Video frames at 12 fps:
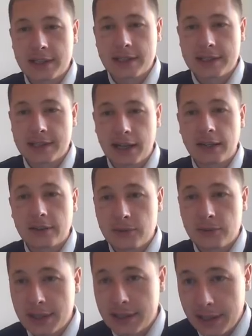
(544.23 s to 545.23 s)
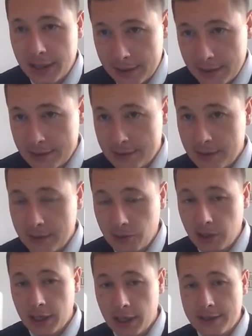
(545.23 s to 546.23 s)
is knight to c3. This is the
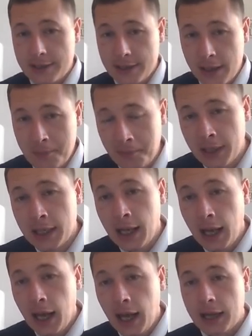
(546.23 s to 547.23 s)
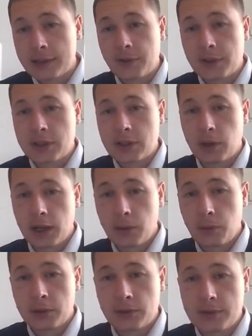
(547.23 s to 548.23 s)
three knights game. And first of all, I
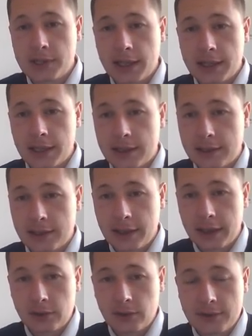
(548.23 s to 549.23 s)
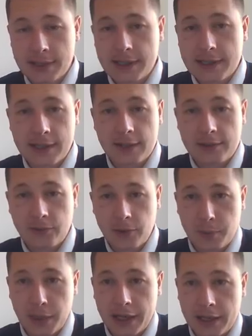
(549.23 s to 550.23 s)
want to say that knight to c6 for
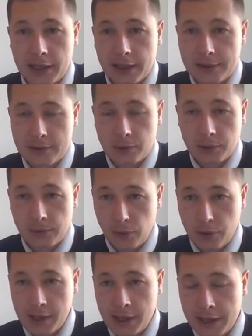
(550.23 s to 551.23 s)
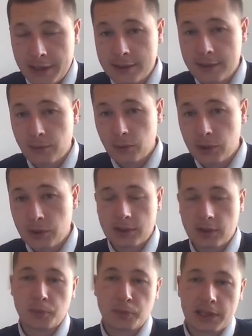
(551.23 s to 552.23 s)
black leads to the four knights, which is a
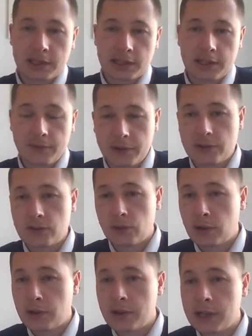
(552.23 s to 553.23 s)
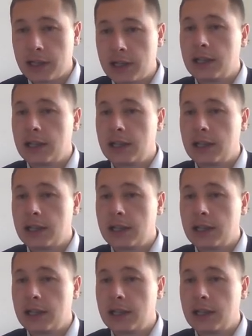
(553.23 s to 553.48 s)
completely different story,